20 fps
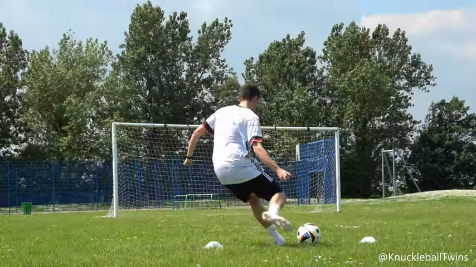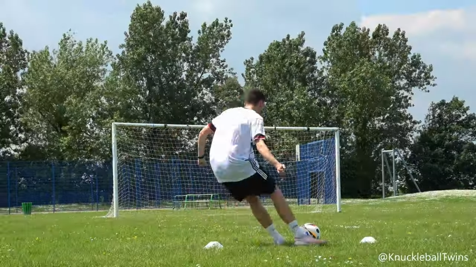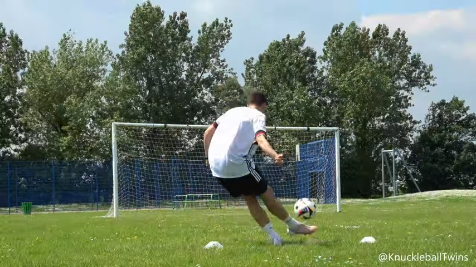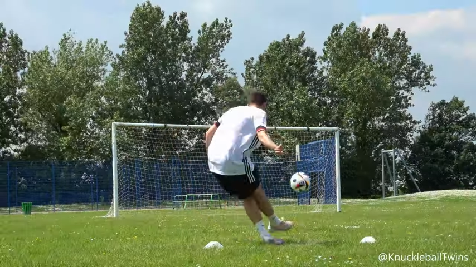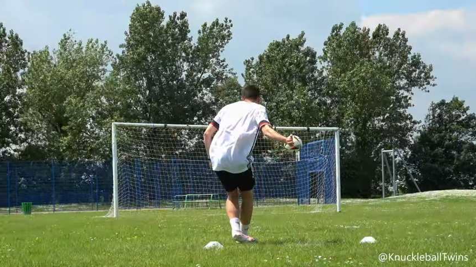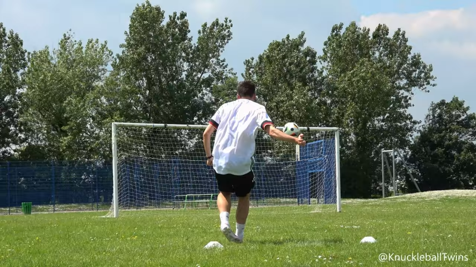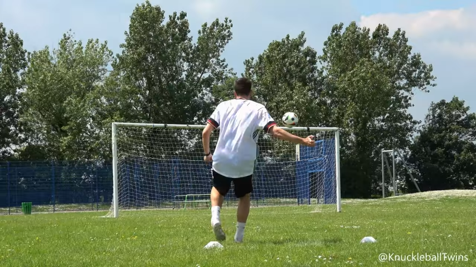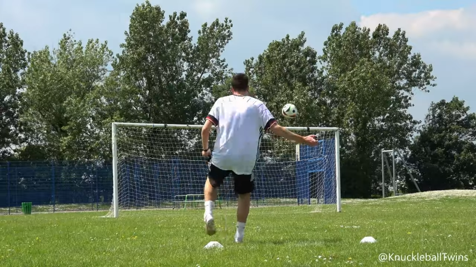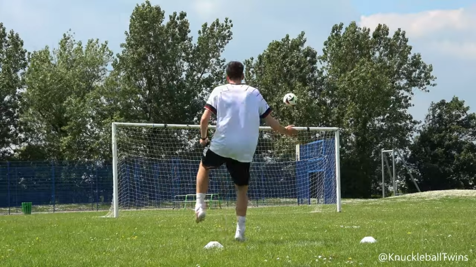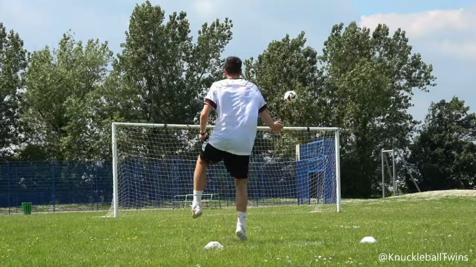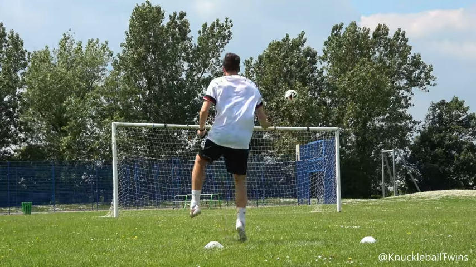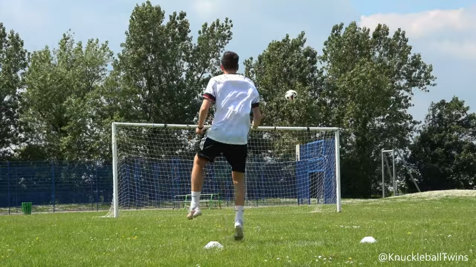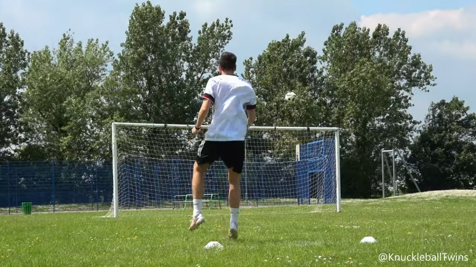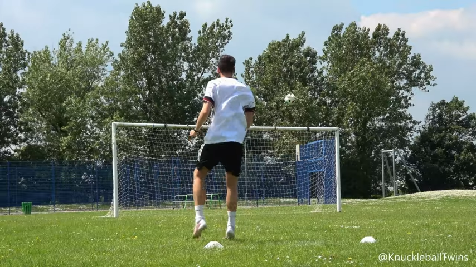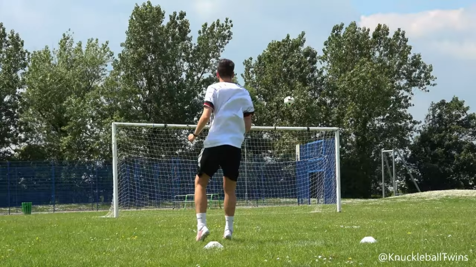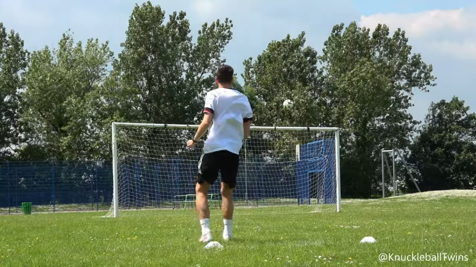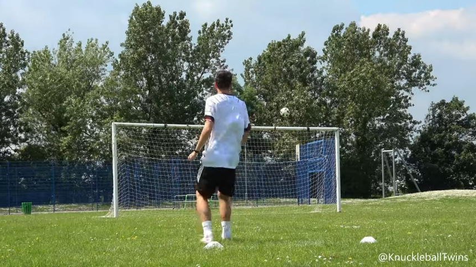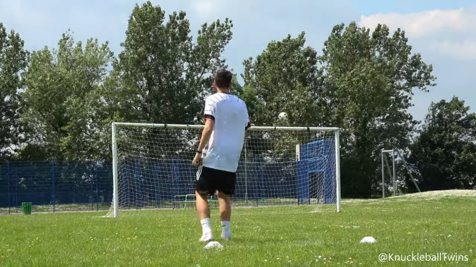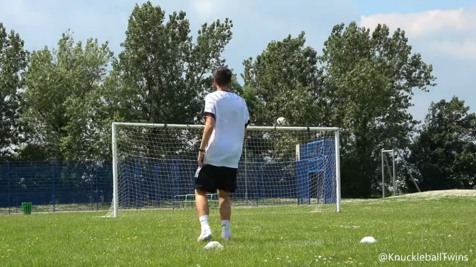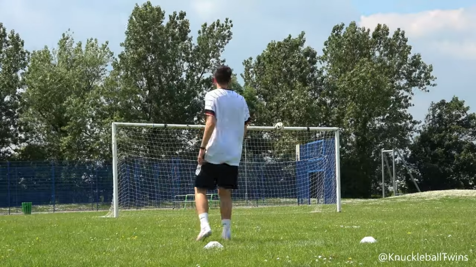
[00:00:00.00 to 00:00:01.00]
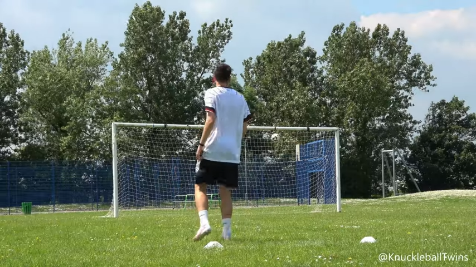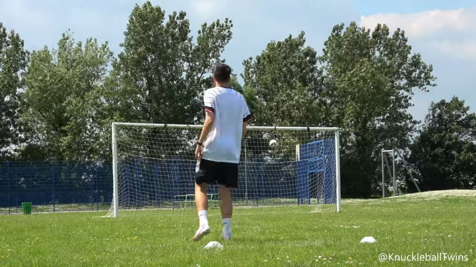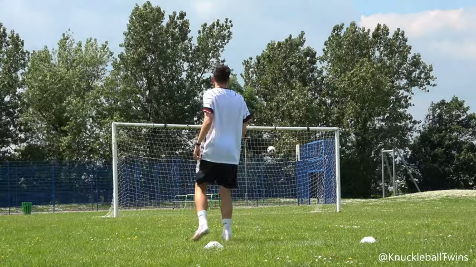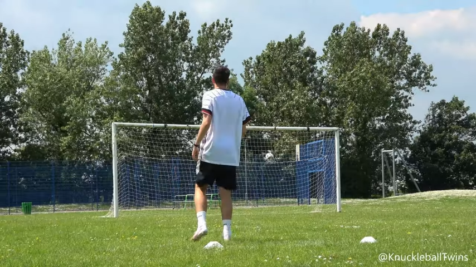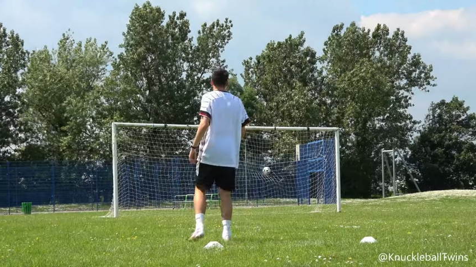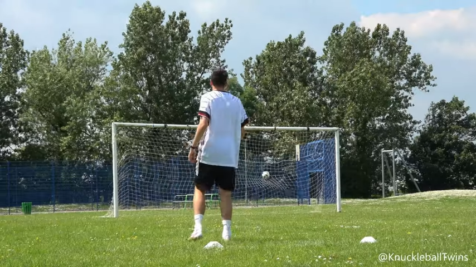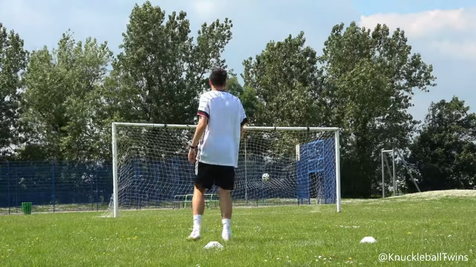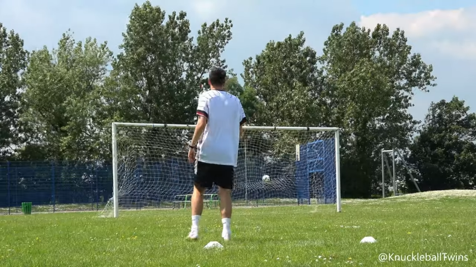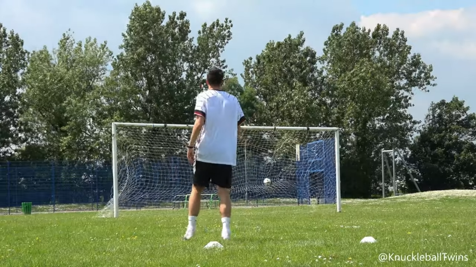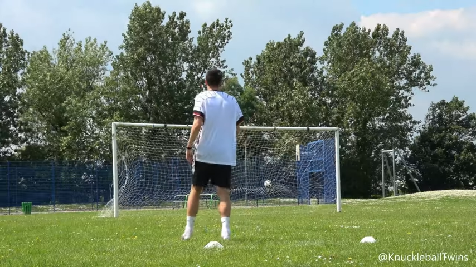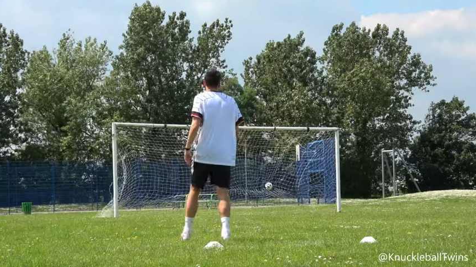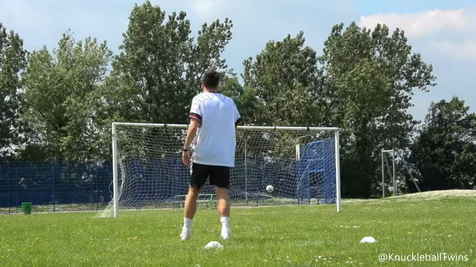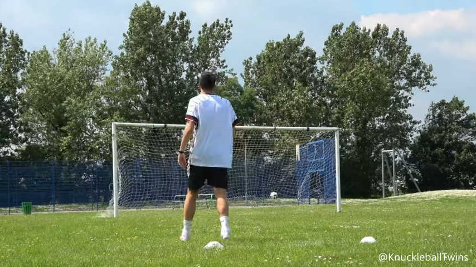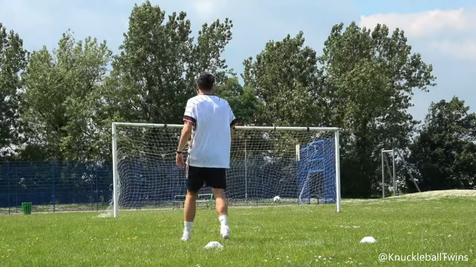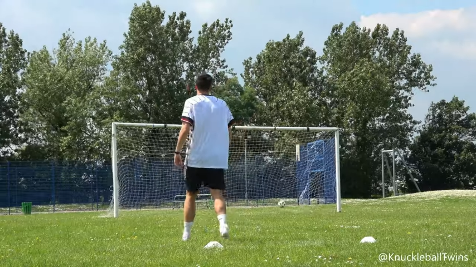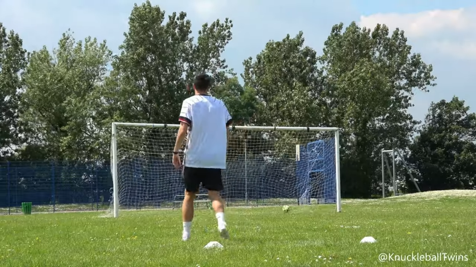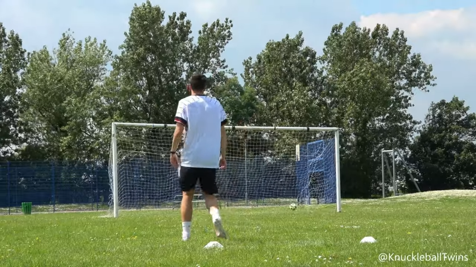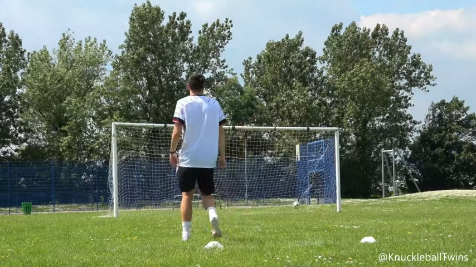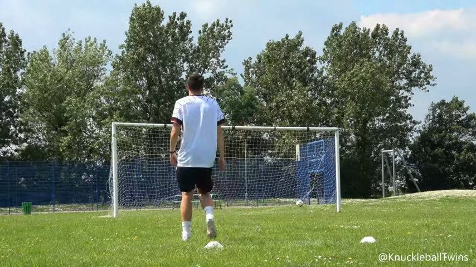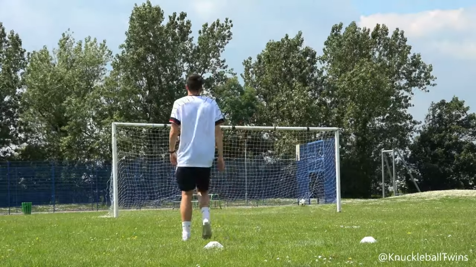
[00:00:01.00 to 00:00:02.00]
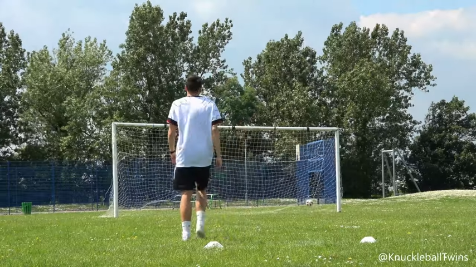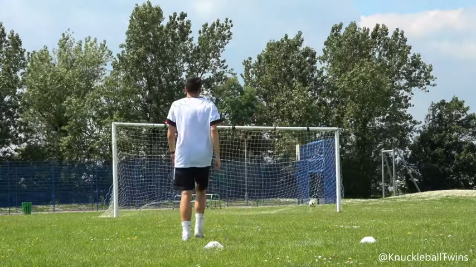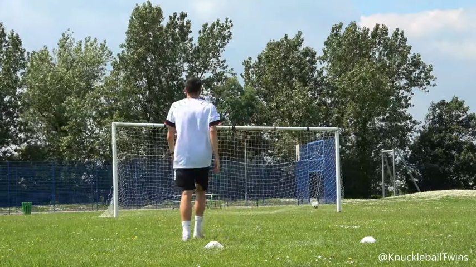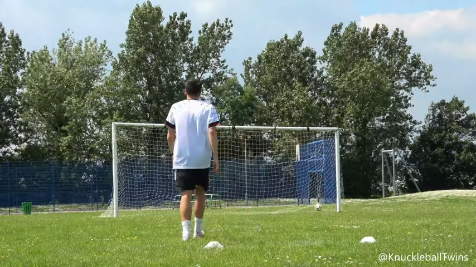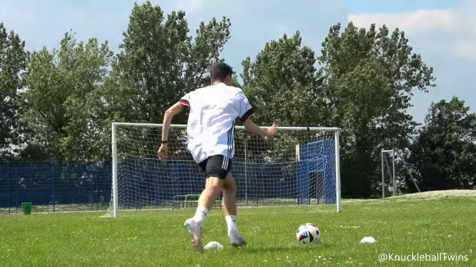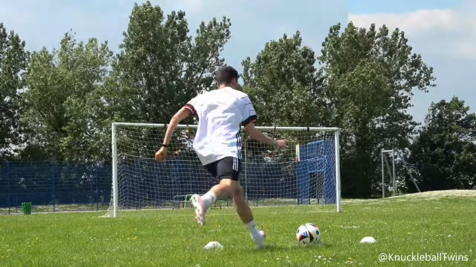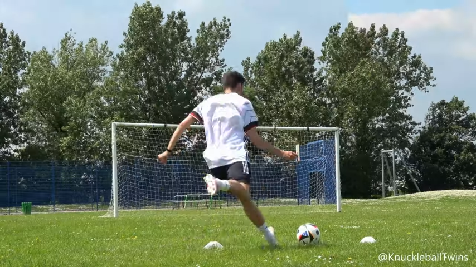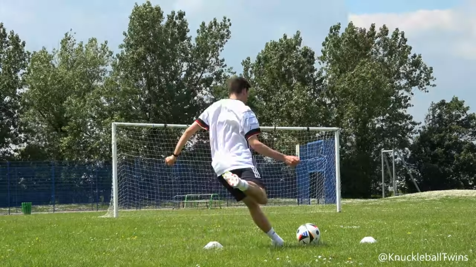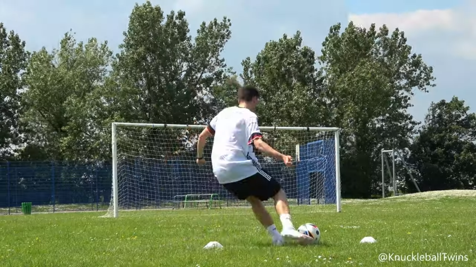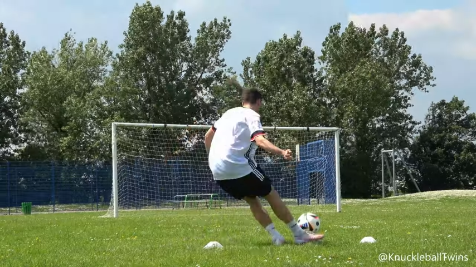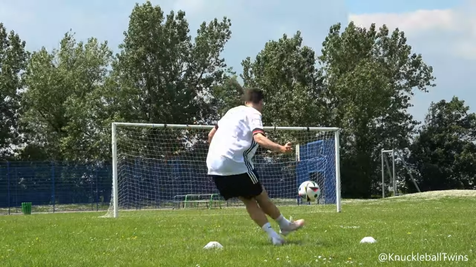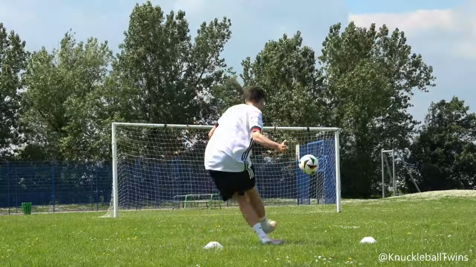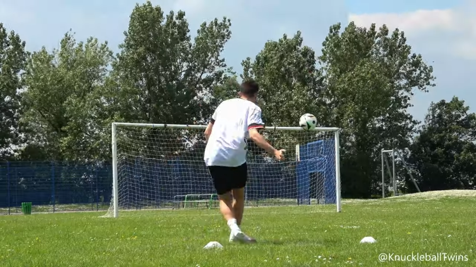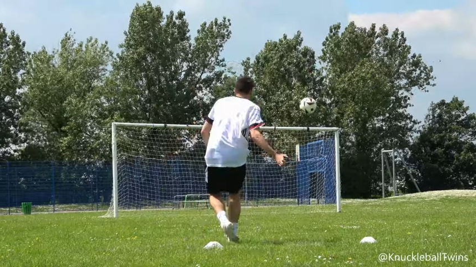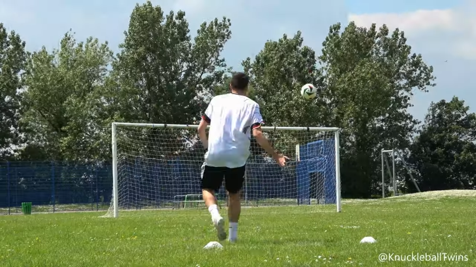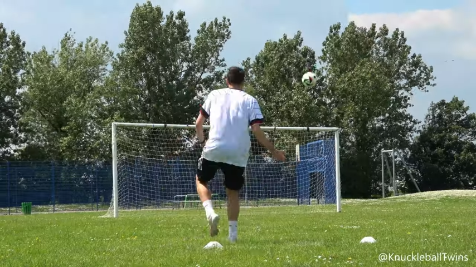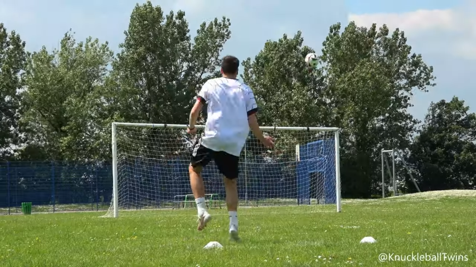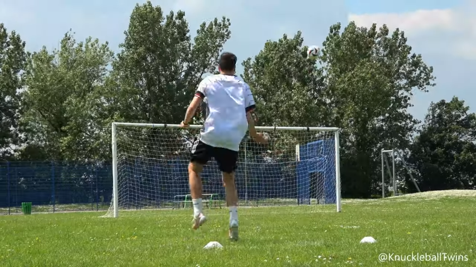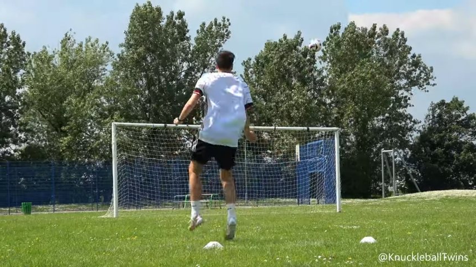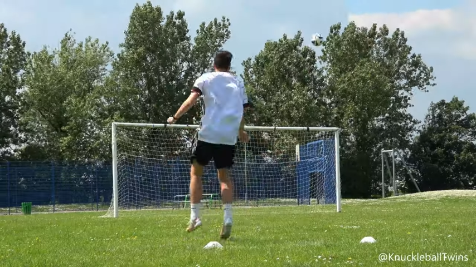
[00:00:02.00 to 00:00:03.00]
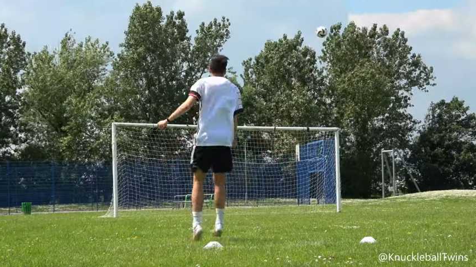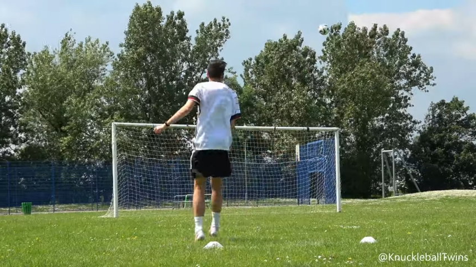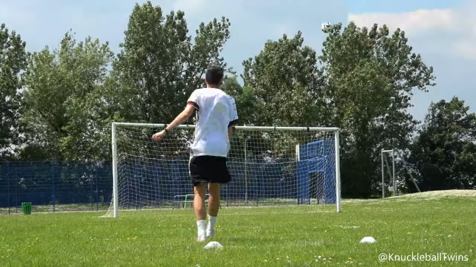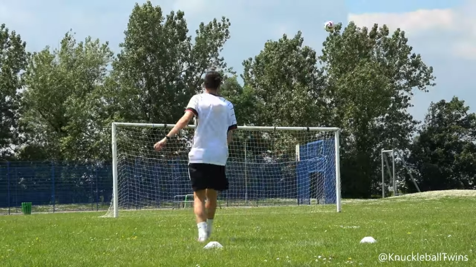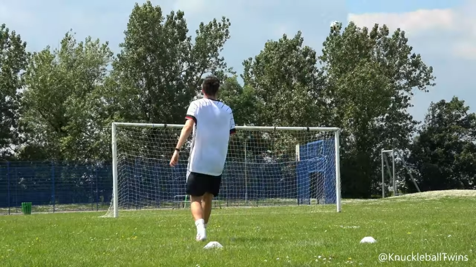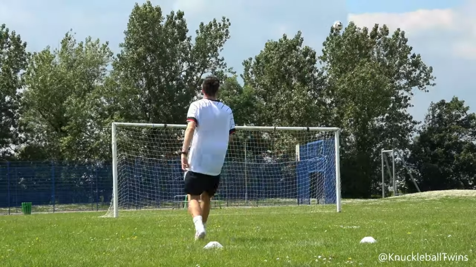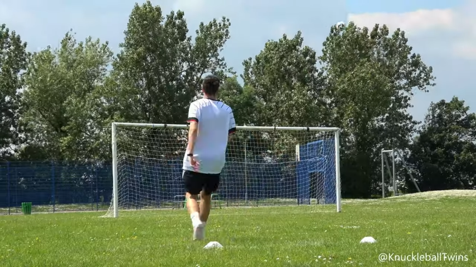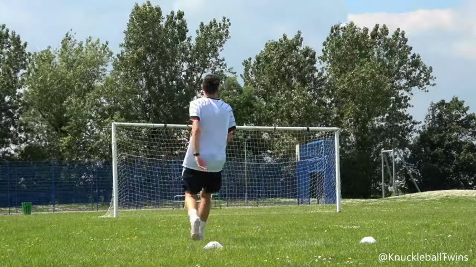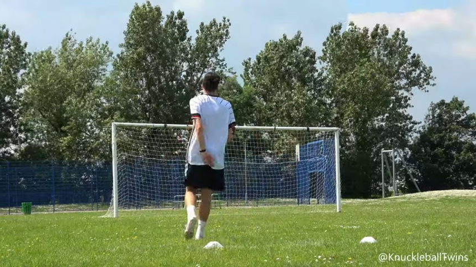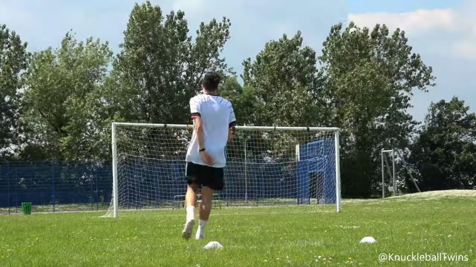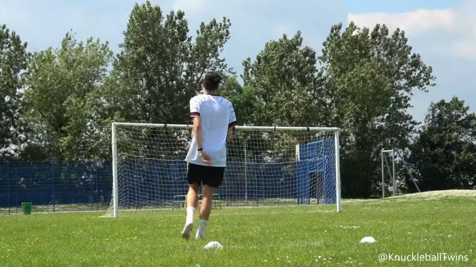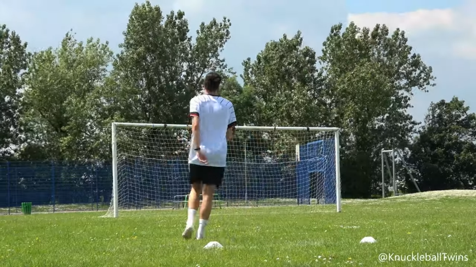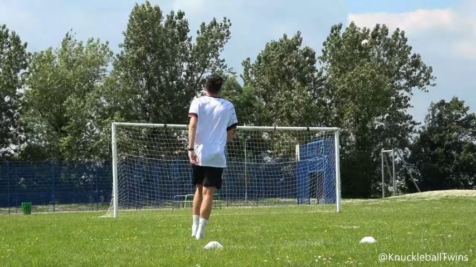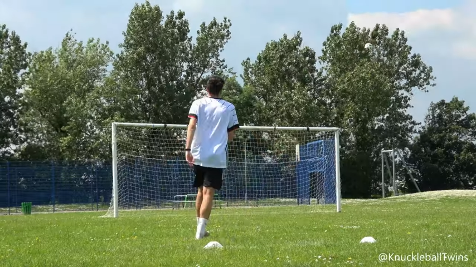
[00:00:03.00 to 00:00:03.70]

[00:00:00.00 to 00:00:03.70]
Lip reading: Nobody's mouth can be seen.